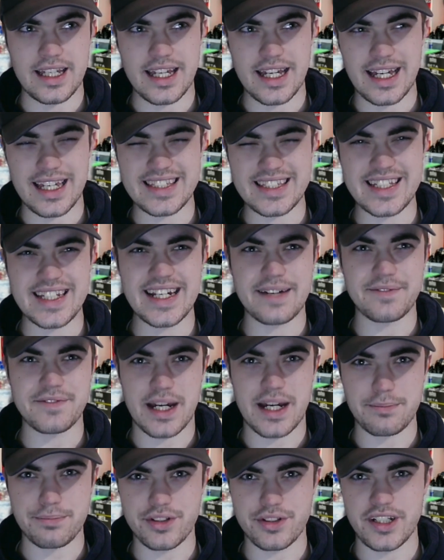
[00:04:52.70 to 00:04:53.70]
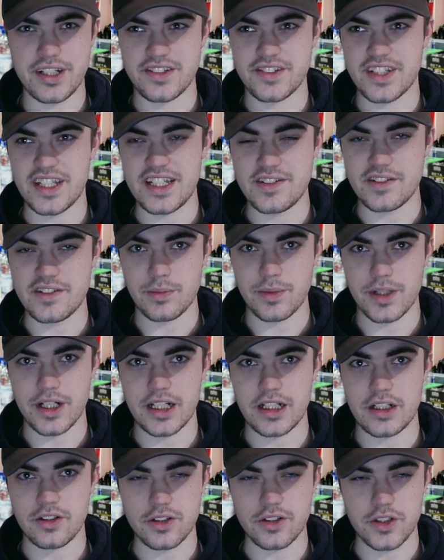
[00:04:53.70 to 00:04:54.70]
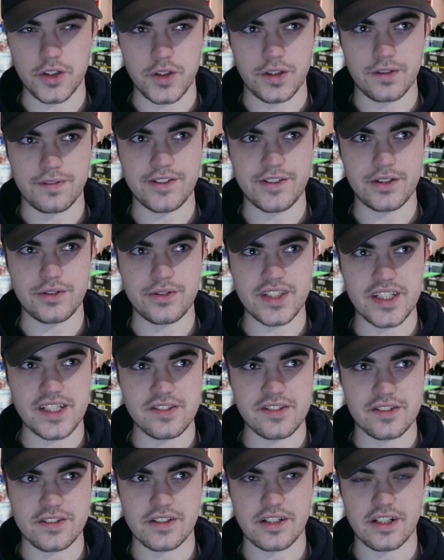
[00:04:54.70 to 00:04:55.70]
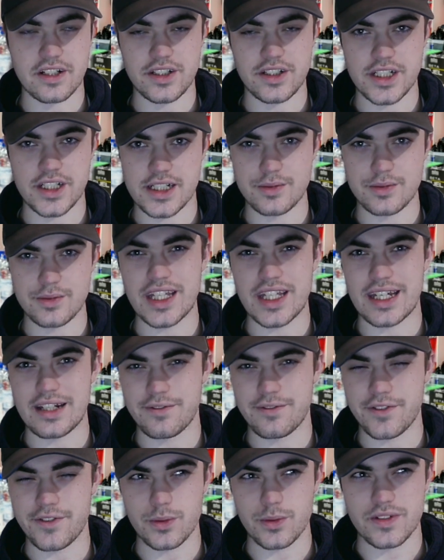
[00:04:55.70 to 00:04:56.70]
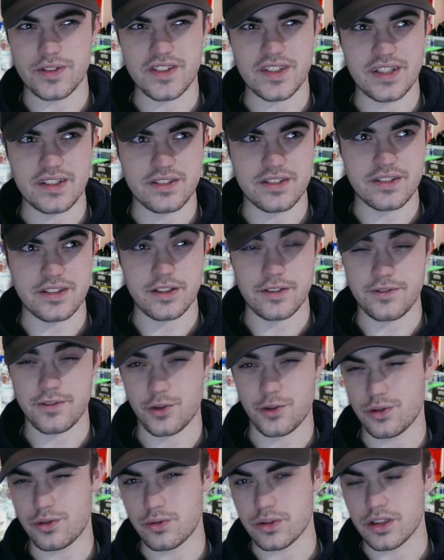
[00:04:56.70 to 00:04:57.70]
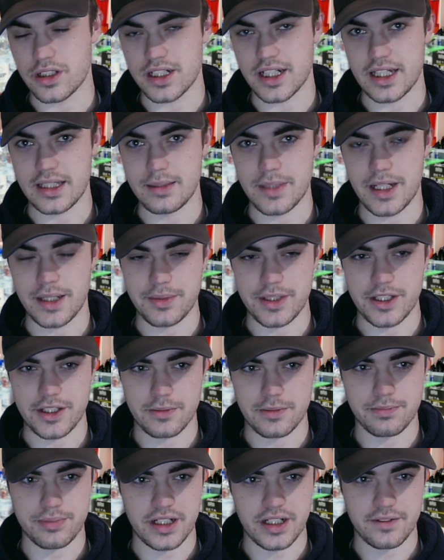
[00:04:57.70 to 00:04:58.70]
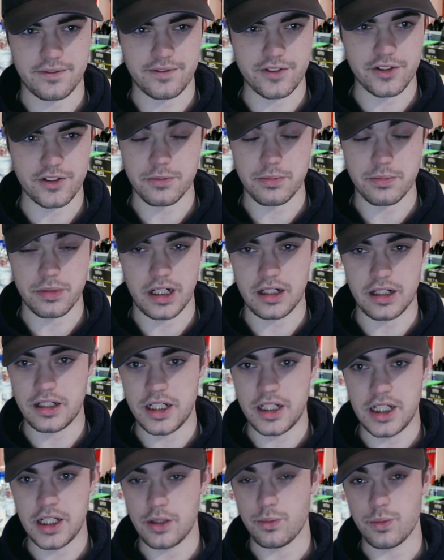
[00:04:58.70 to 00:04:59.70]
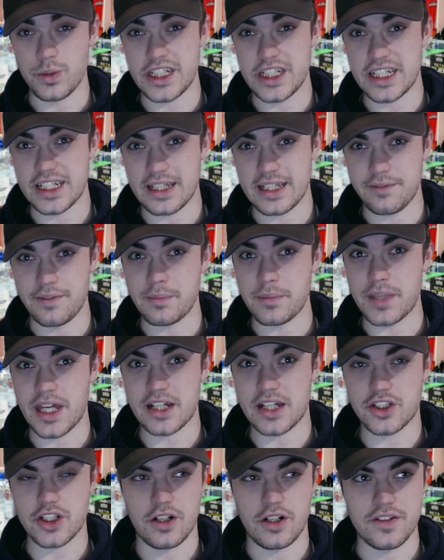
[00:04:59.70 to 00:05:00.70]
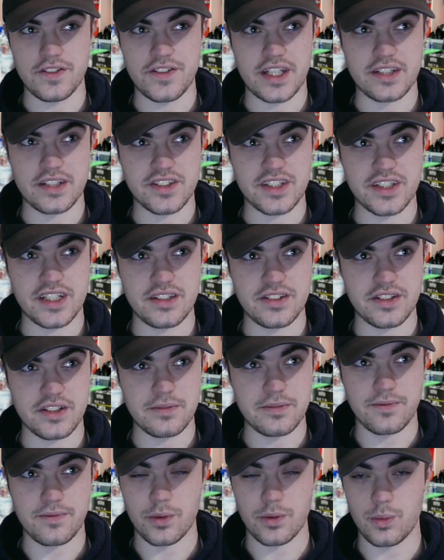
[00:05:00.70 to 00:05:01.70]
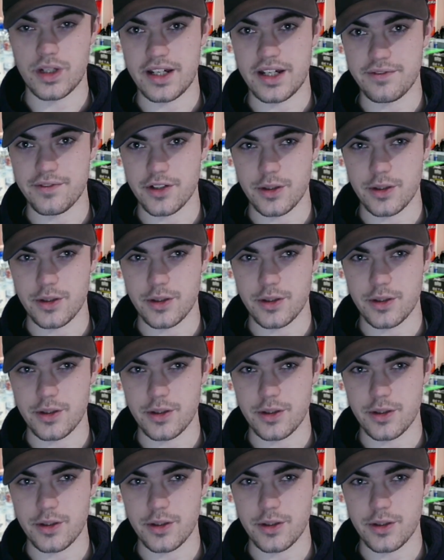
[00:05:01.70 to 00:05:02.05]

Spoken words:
he did have that pre-season where he looked good a few seasons ago. He was getting a few assists and you thought, oh, okay, maybe he could break through. But we didn't give him that chance that season for whatever